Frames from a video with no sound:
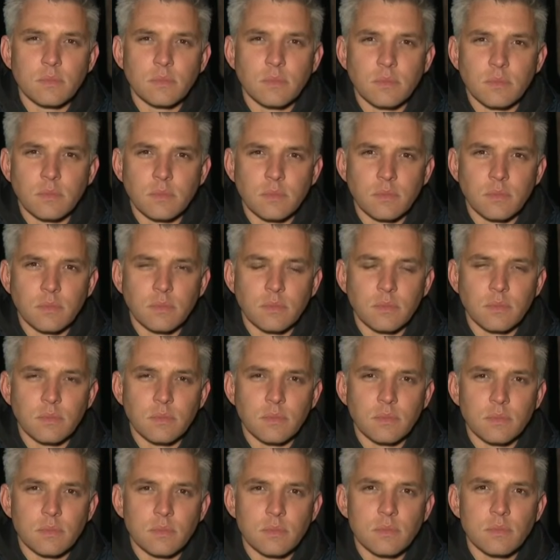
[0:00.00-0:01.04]

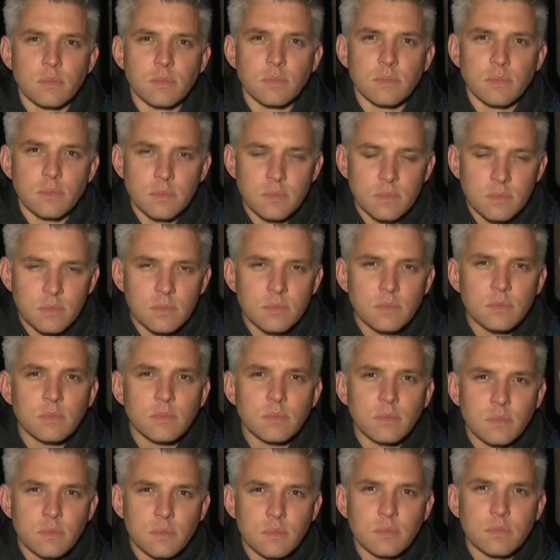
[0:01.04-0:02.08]

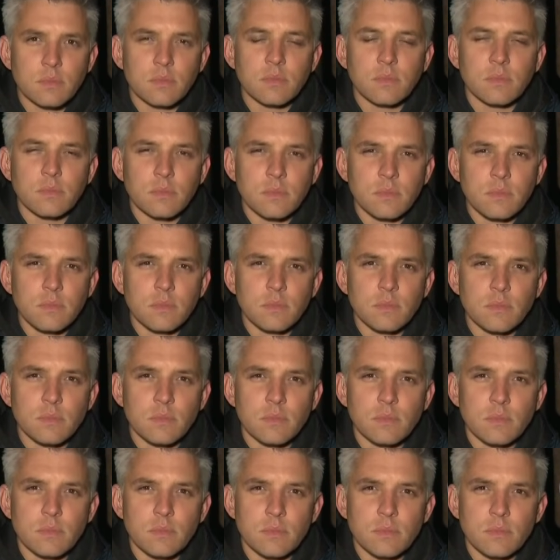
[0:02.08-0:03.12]

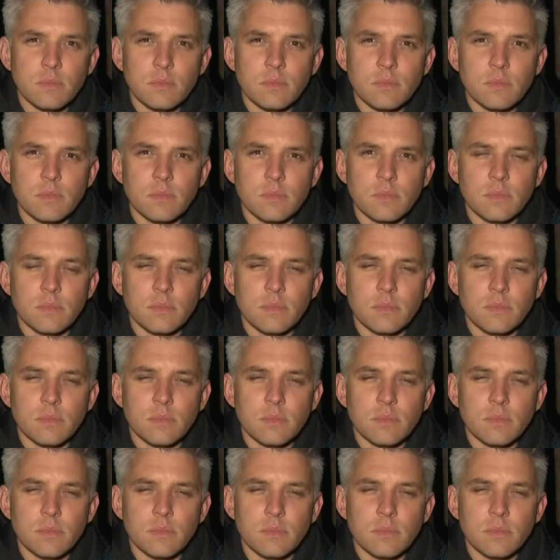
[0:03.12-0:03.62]
The person shown says nothing.